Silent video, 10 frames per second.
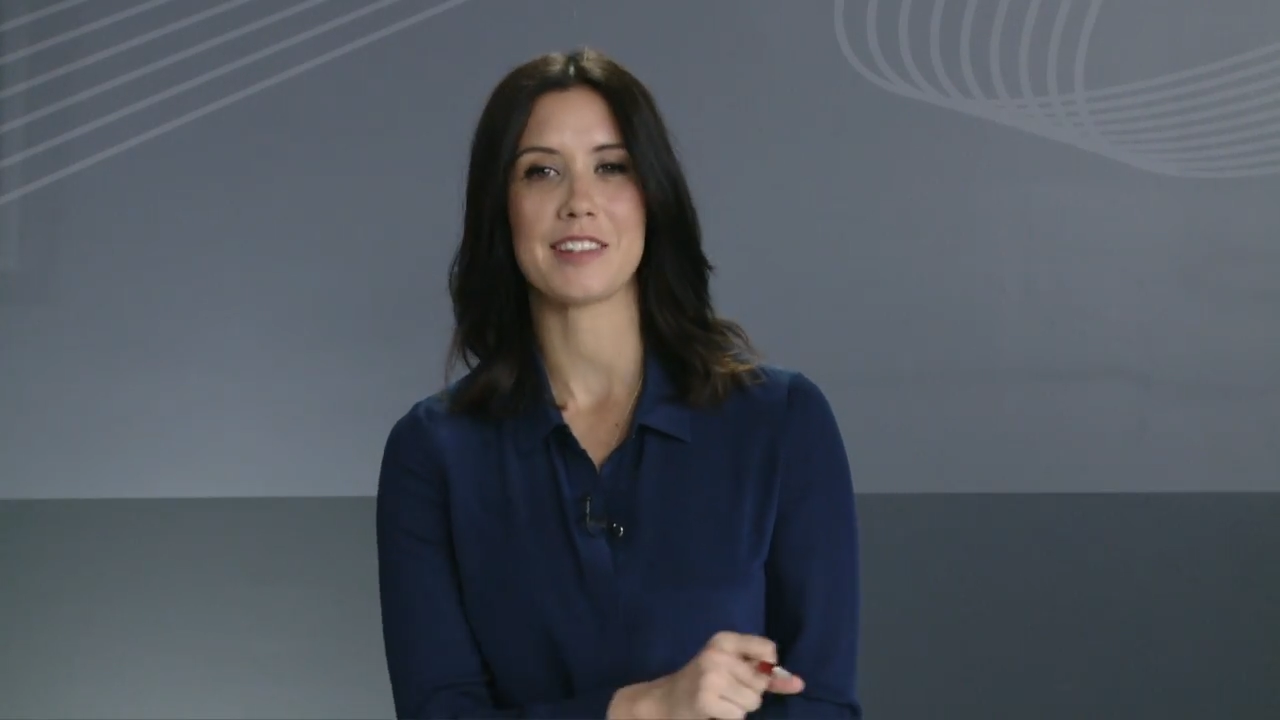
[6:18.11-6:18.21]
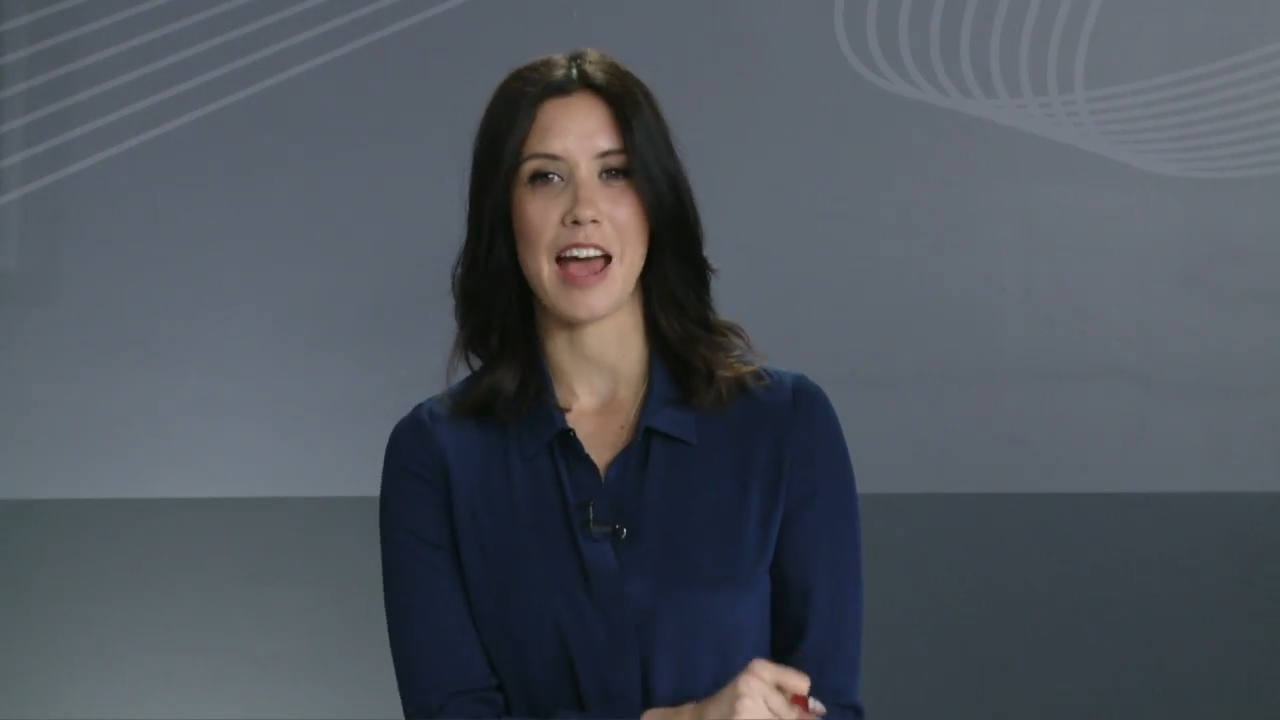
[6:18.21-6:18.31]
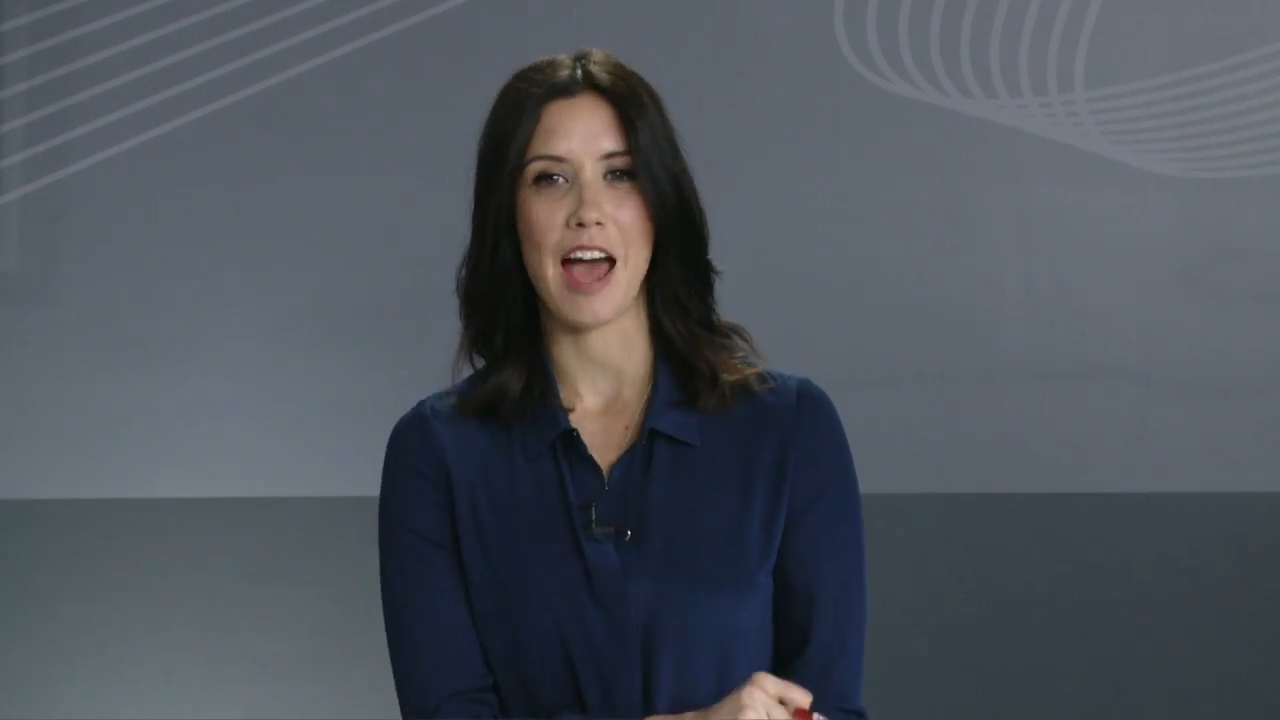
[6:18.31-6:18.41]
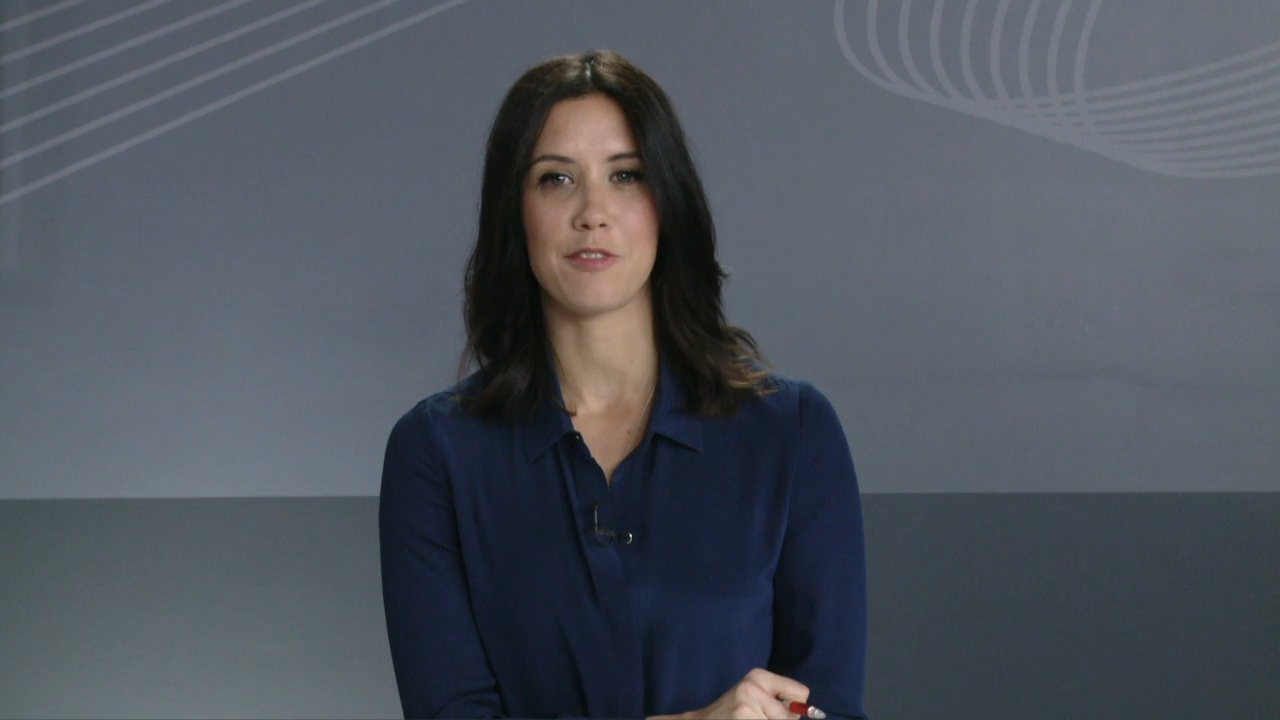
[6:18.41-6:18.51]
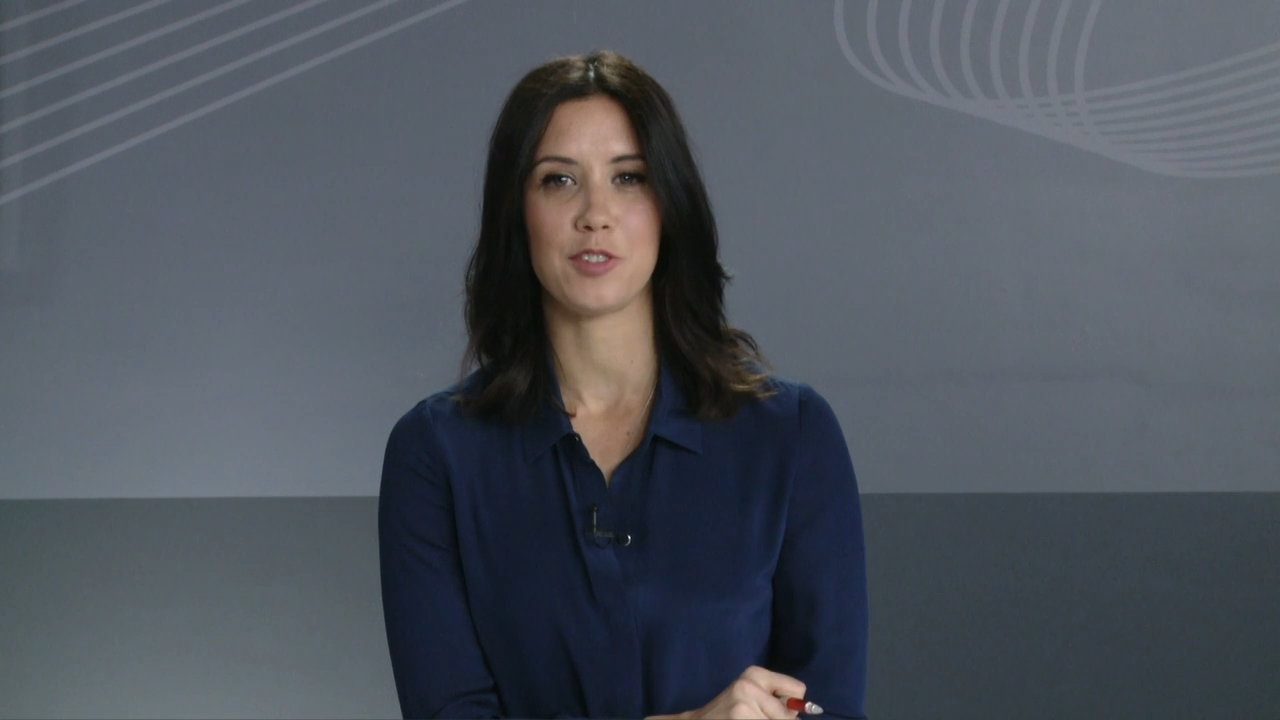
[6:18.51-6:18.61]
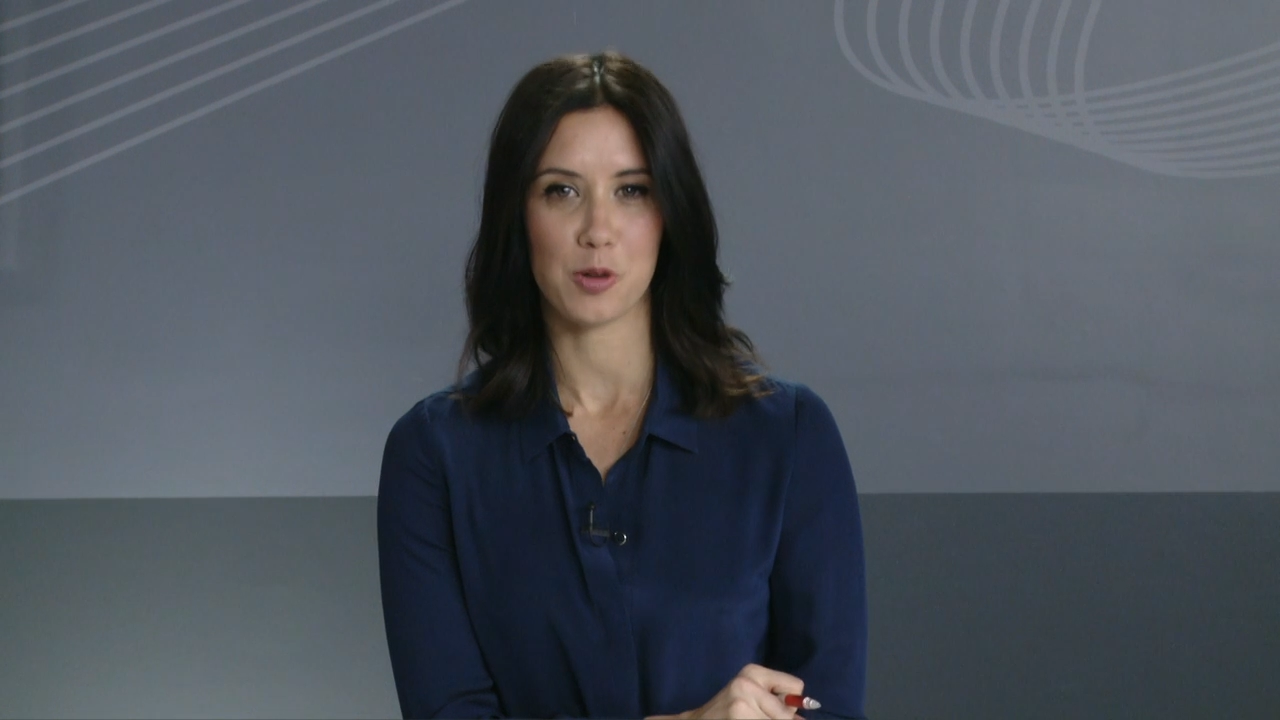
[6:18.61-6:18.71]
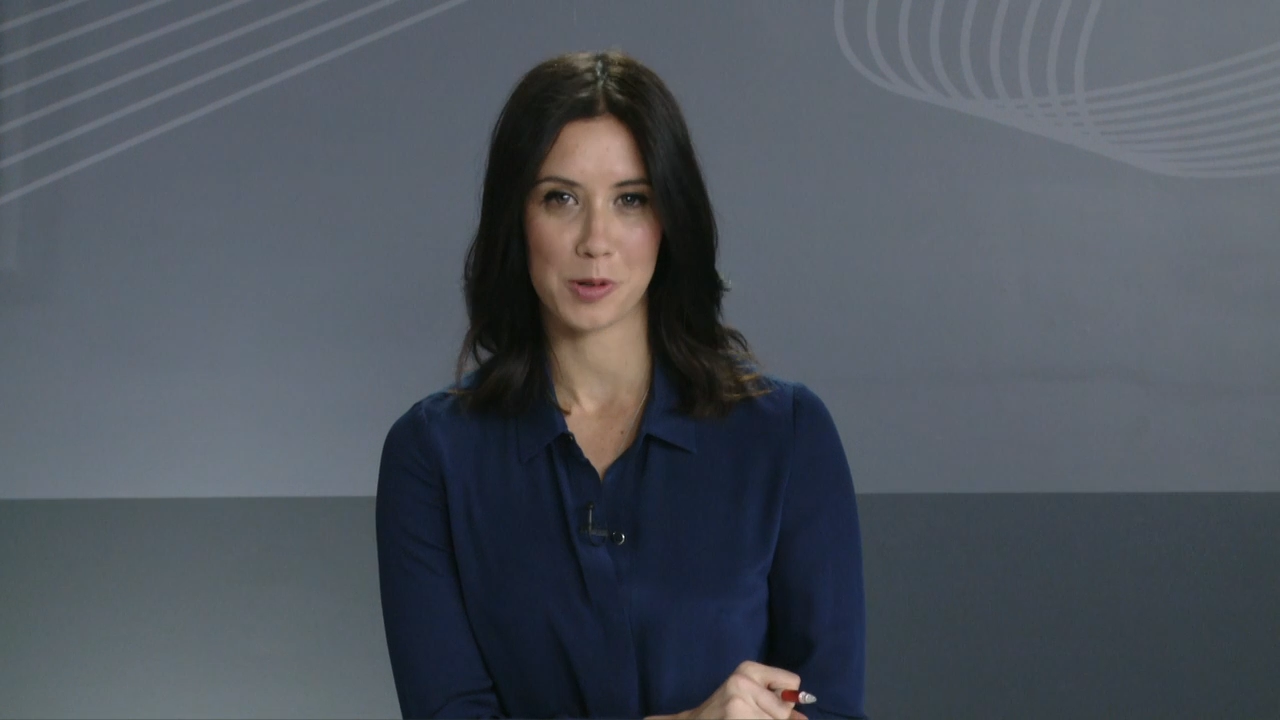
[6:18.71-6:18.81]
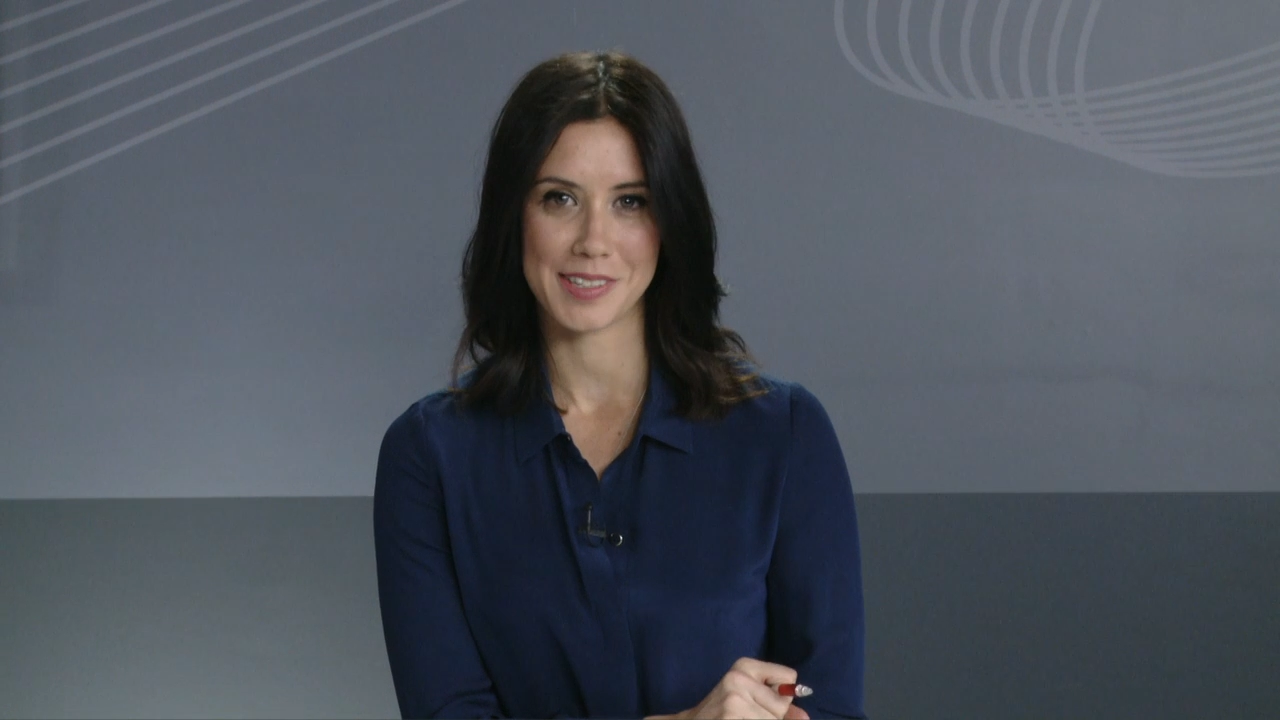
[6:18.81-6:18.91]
to have your